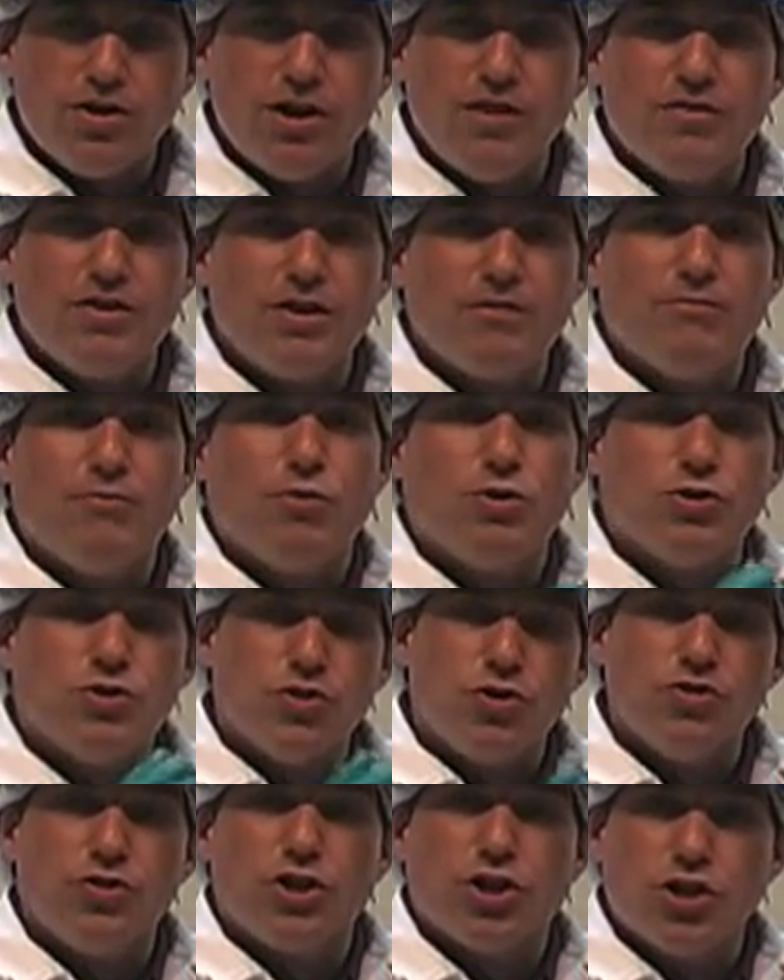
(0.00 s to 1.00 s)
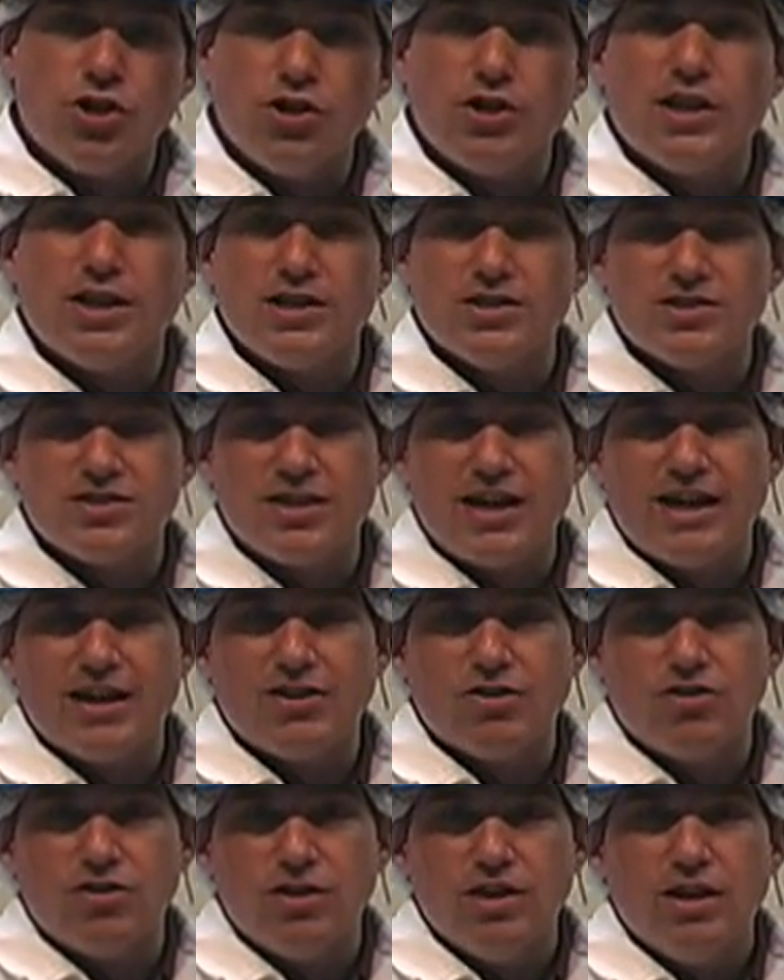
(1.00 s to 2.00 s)
and therefore during the cooking
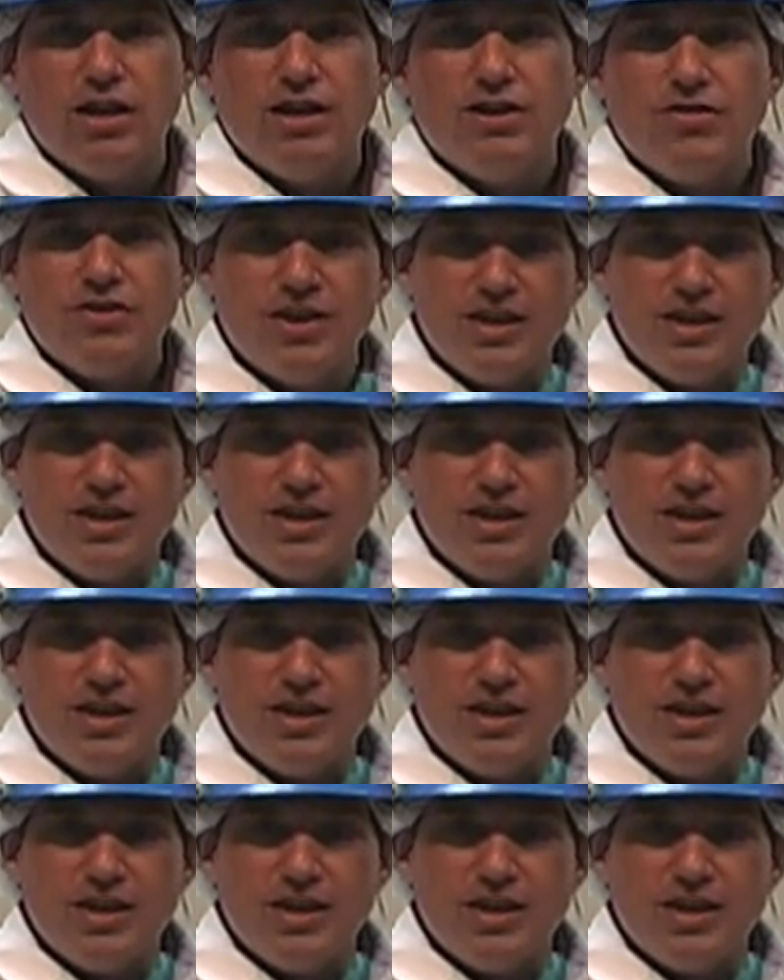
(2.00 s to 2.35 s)
cycle, the